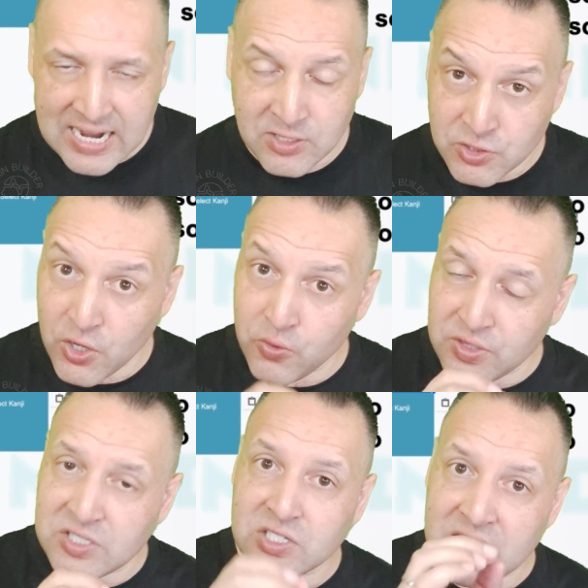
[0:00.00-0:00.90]
So
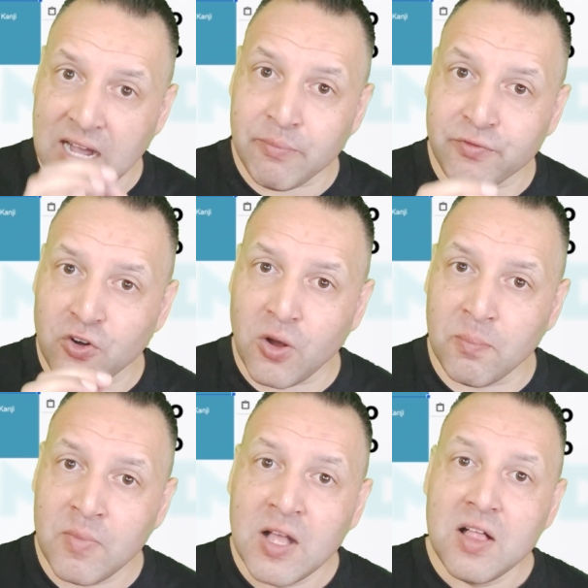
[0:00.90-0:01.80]
this has come
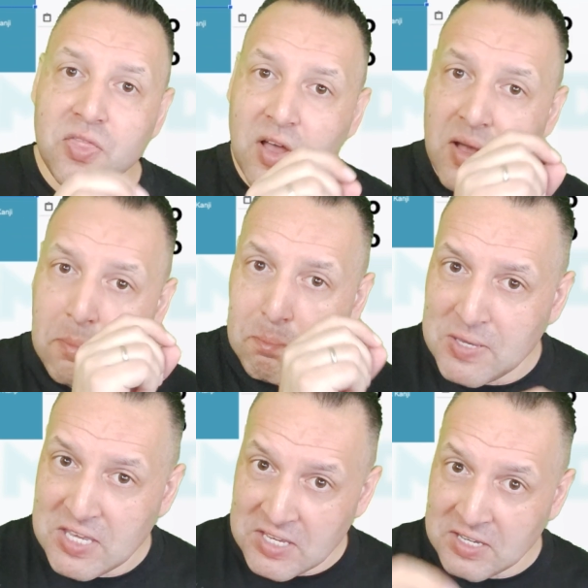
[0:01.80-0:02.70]
from the
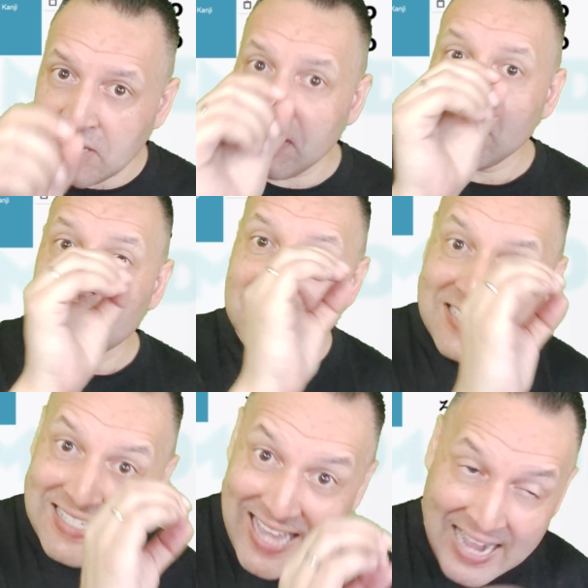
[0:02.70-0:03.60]
Ping
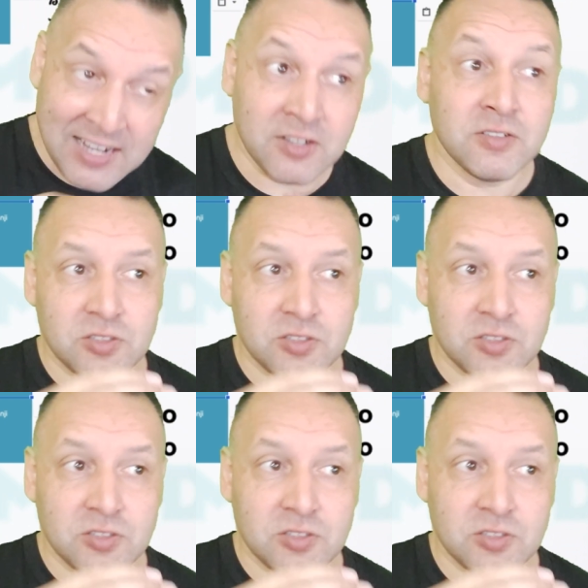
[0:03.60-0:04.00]
Yang,